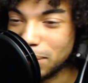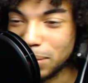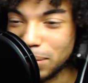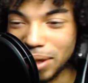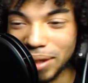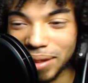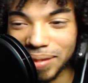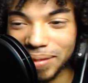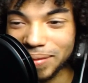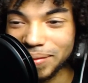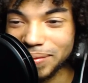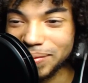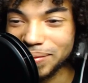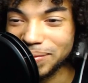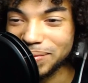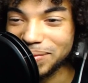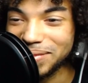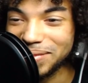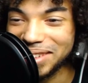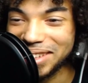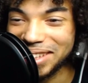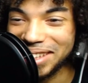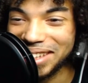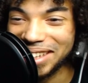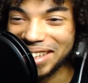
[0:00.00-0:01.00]
How is there
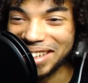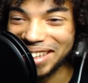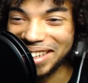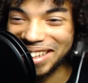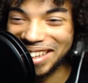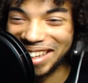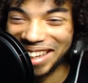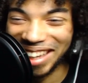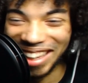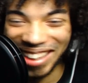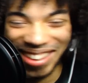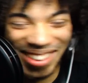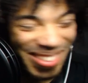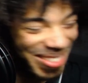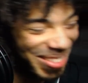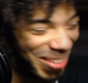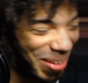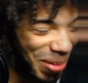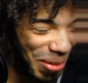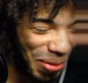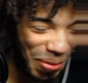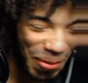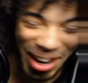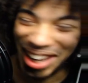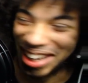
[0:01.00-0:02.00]
no way? He
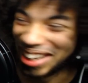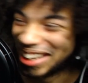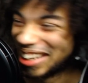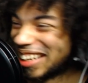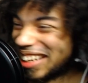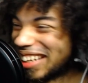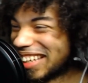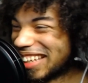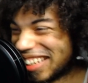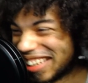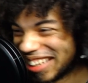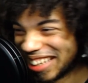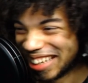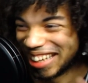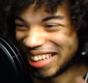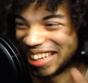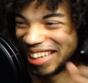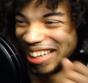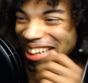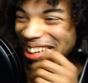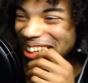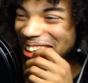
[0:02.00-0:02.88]
walked his way right